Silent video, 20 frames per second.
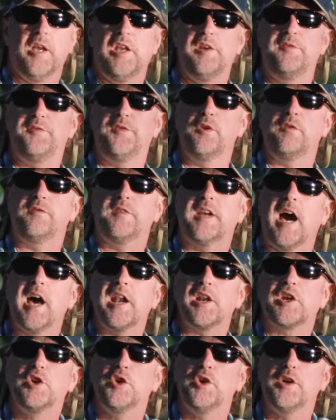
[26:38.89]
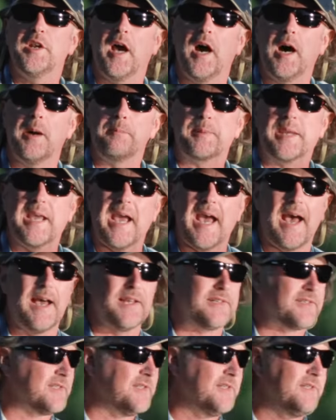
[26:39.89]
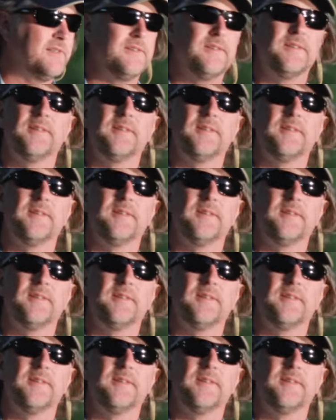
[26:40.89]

If you've got a good upcast